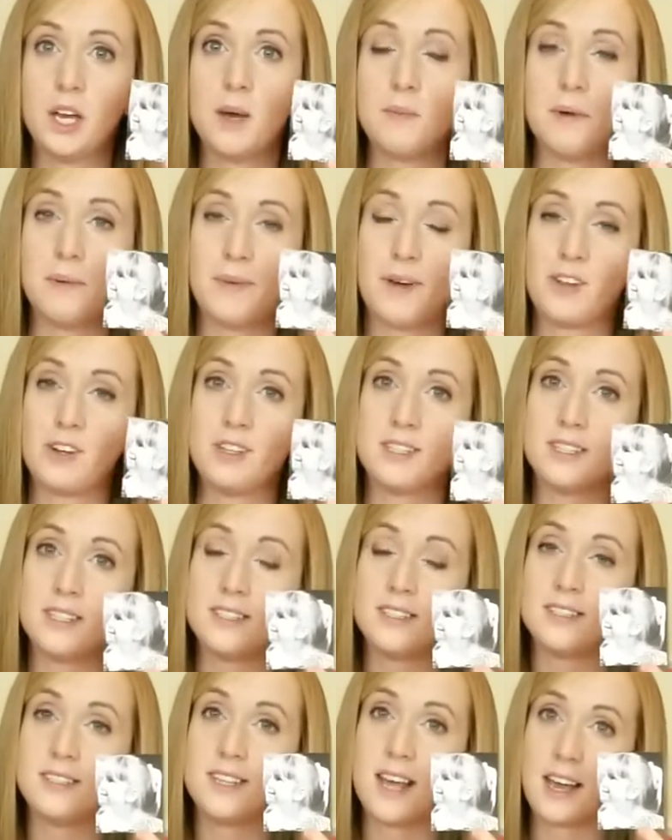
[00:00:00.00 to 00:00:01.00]
my mother's
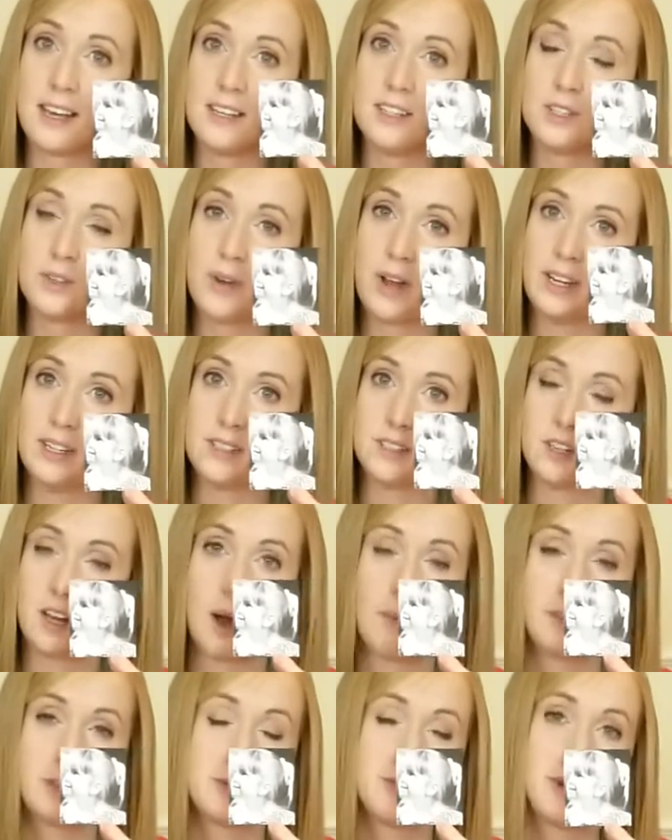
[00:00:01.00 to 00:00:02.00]
second greatest
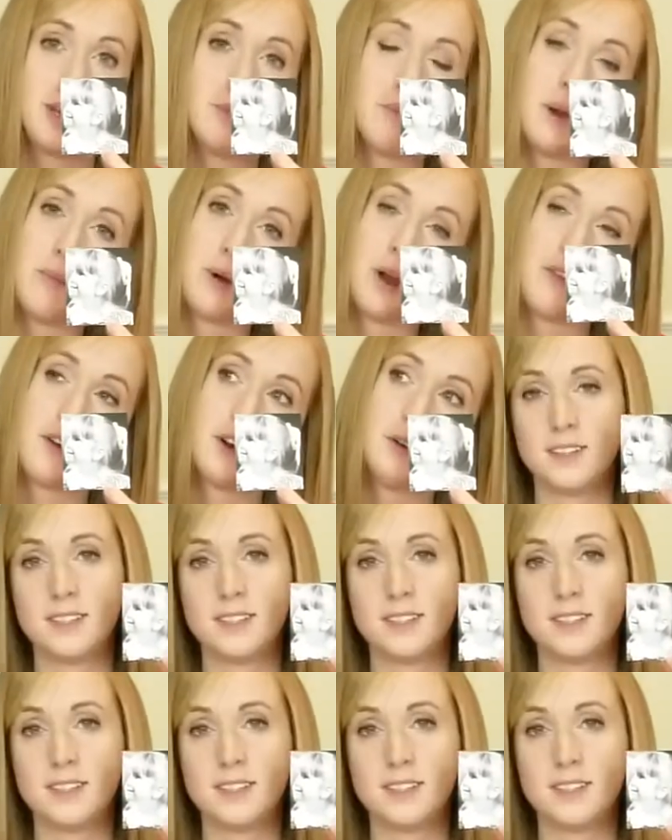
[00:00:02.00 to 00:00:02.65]
accomplishment, my brother.